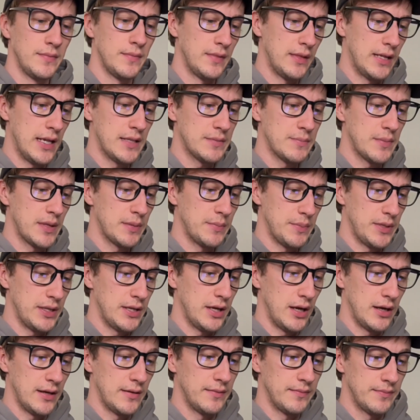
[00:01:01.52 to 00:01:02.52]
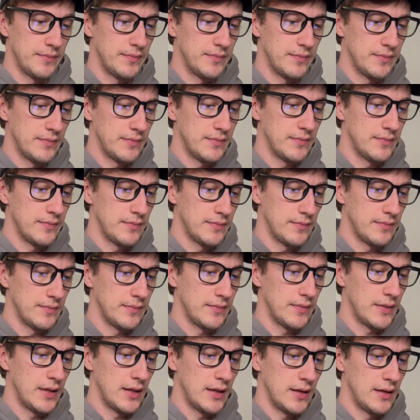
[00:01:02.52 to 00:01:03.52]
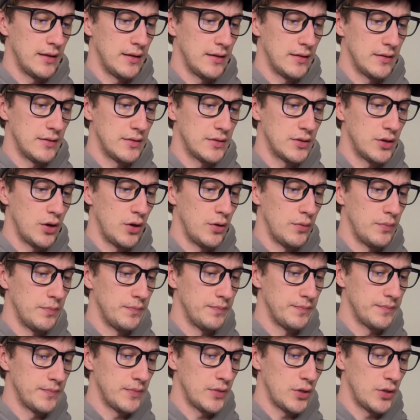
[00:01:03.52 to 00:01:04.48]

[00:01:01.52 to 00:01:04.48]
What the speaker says: This must be done. So,